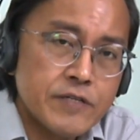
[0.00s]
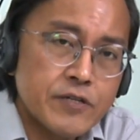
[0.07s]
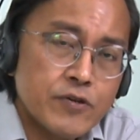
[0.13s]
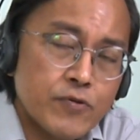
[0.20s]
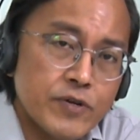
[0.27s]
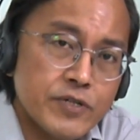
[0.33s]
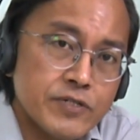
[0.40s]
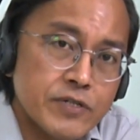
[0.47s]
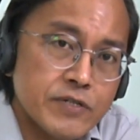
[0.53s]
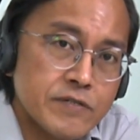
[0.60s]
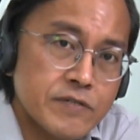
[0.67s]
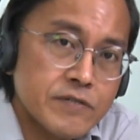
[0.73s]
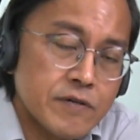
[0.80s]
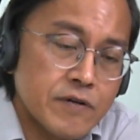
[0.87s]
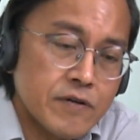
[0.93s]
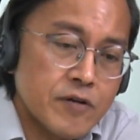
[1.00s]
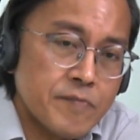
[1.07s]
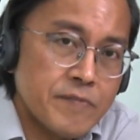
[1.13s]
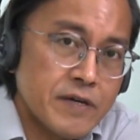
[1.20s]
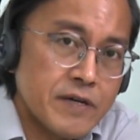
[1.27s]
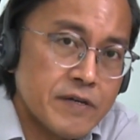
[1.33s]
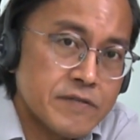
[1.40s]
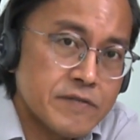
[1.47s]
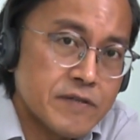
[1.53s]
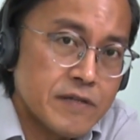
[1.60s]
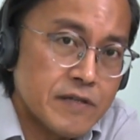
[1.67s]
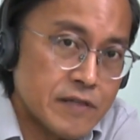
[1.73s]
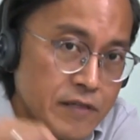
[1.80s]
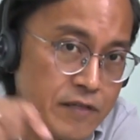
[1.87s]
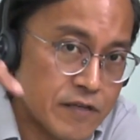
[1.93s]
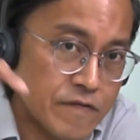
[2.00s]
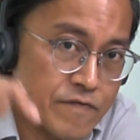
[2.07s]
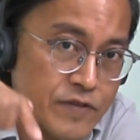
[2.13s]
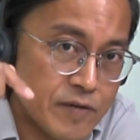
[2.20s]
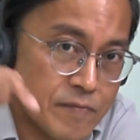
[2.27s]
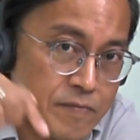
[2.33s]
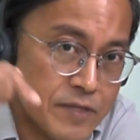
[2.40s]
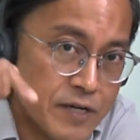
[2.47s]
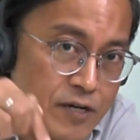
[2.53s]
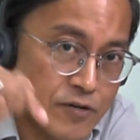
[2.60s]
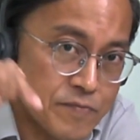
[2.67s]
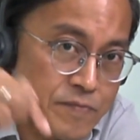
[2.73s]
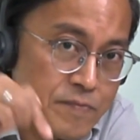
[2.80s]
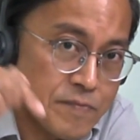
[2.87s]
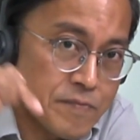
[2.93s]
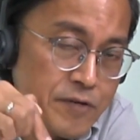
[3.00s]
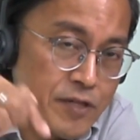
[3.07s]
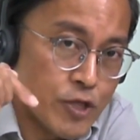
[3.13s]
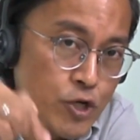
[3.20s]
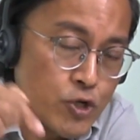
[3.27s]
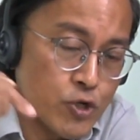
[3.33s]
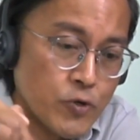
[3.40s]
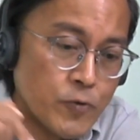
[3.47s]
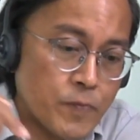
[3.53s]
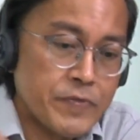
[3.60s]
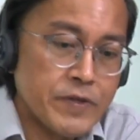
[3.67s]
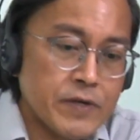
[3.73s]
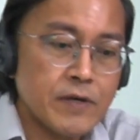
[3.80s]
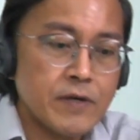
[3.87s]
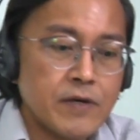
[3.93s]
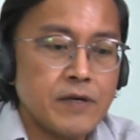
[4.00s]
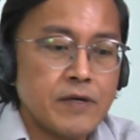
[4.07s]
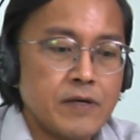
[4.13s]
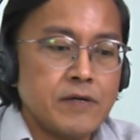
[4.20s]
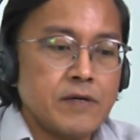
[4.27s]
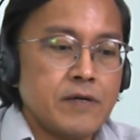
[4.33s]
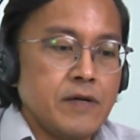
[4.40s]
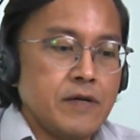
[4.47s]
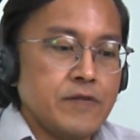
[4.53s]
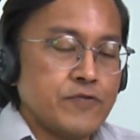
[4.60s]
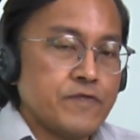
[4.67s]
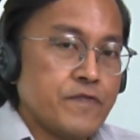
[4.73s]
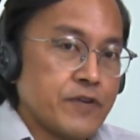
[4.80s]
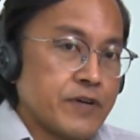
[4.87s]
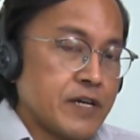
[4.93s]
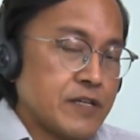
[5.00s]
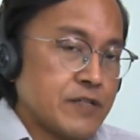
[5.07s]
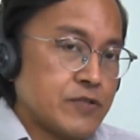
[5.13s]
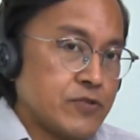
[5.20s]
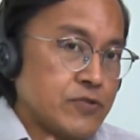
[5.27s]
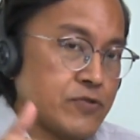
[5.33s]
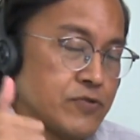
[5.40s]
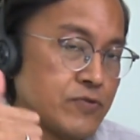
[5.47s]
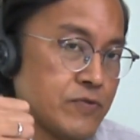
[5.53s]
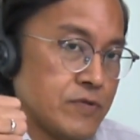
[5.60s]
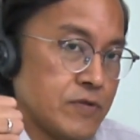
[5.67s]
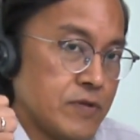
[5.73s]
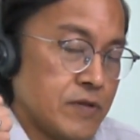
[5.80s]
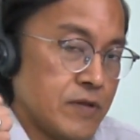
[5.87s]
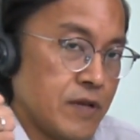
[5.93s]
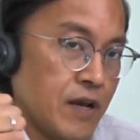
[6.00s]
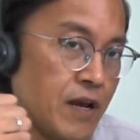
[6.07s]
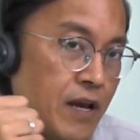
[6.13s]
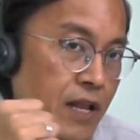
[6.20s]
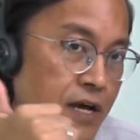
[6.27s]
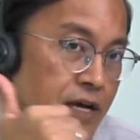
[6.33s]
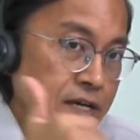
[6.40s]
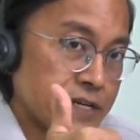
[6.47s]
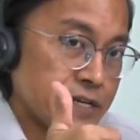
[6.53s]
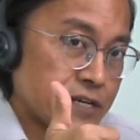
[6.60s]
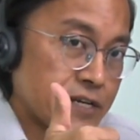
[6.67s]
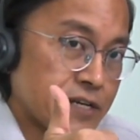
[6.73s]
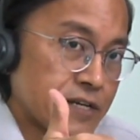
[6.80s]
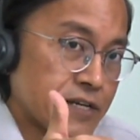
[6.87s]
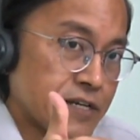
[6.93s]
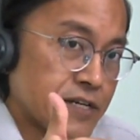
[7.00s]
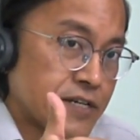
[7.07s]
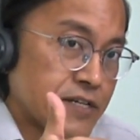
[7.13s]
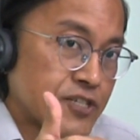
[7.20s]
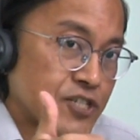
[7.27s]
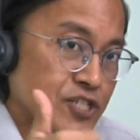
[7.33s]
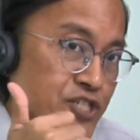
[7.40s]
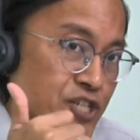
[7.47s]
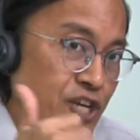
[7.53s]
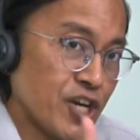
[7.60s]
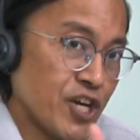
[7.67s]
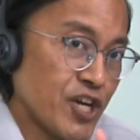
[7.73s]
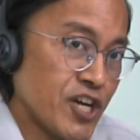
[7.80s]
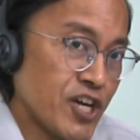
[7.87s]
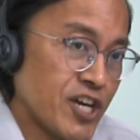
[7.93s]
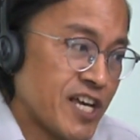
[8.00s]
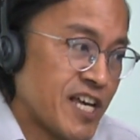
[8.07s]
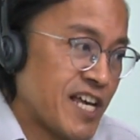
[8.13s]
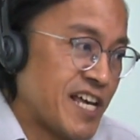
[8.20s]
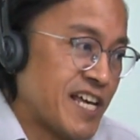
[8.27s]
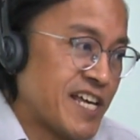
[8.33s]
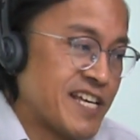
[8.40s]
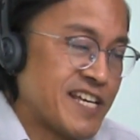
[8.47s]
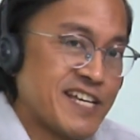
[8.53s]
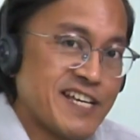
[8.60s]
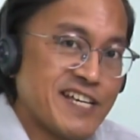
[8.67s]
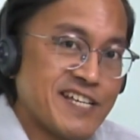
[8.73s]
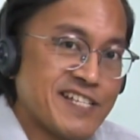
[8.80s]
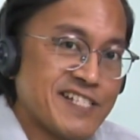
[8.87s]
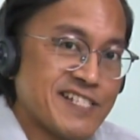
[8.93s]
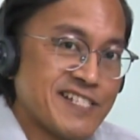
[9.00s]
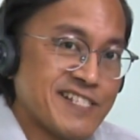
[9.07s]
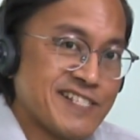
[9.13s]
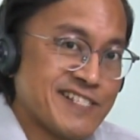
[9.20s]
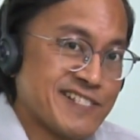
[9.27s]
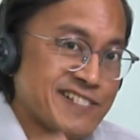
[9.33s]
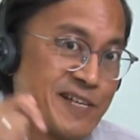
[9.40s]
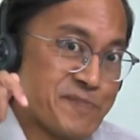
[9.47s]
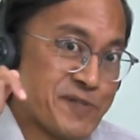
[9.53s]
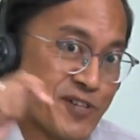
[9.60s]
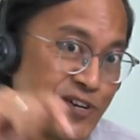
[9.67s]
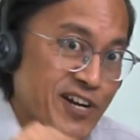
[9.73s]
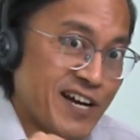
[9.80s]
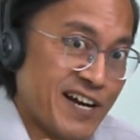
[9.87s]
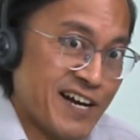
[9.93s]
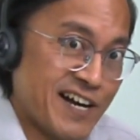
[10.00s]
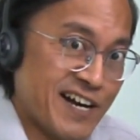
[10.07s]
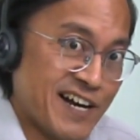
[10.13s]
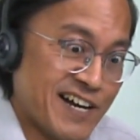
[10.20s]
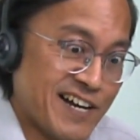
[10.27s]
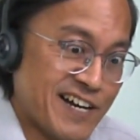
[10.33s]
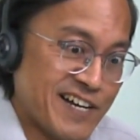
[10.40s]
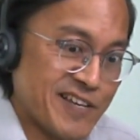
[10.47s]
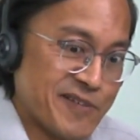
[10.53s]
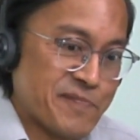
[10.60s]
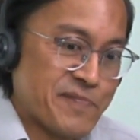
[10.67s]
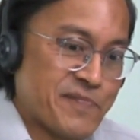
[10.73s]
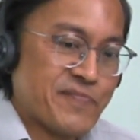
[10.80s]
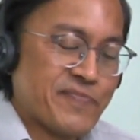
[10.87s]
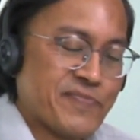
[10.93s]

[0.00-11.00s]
any questions or comments, leave them down below. And don't forget to like, share, and subscribe.